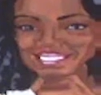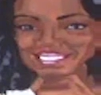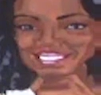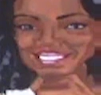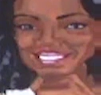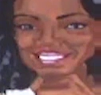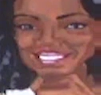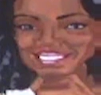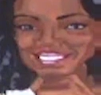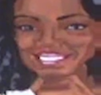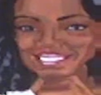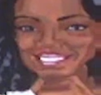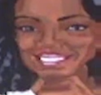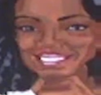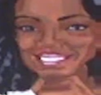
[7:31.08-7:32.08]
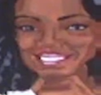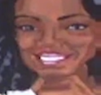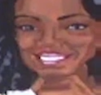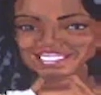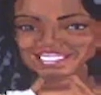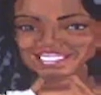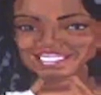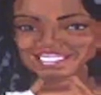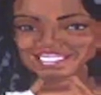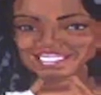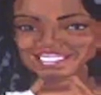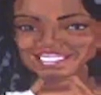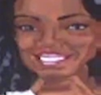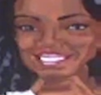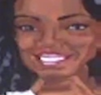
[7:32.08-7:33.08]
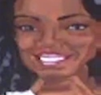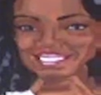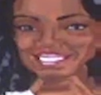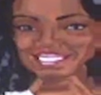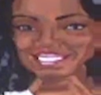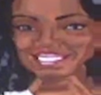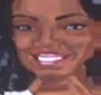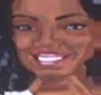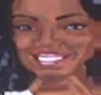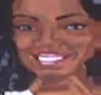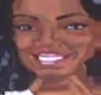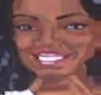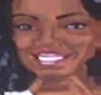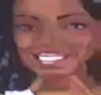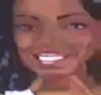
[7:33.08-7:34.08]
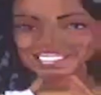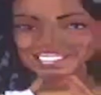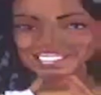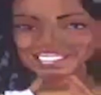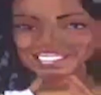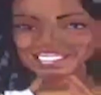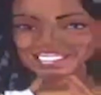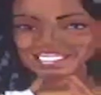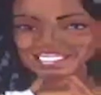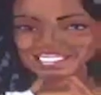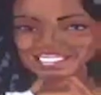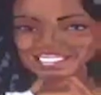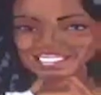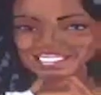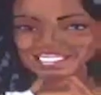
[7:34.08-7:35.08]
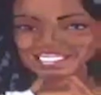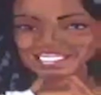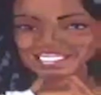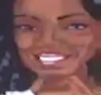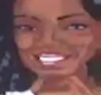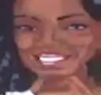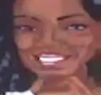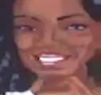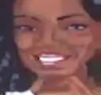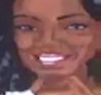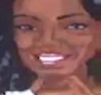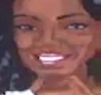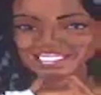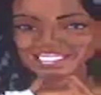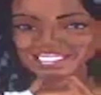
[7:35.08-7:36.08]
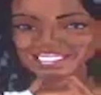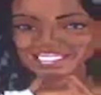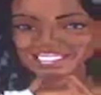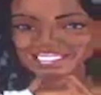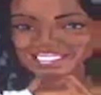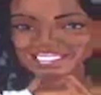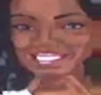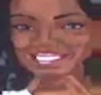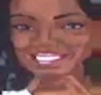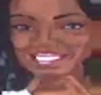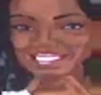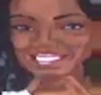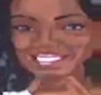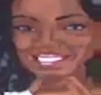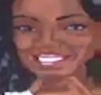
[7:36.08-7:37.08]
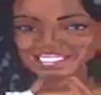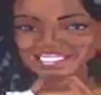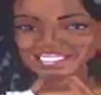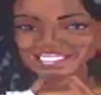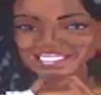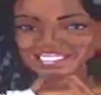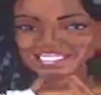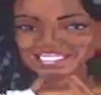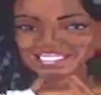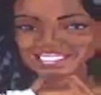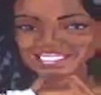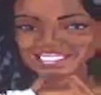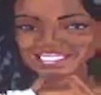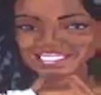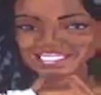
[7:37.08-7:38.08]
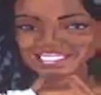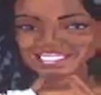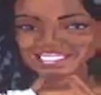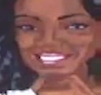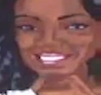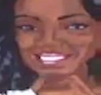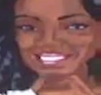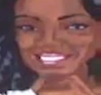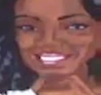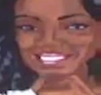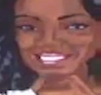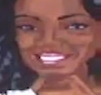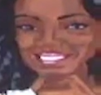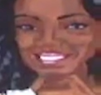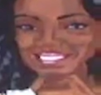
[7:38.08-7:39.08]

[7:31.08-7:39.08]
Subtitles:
(not speaking)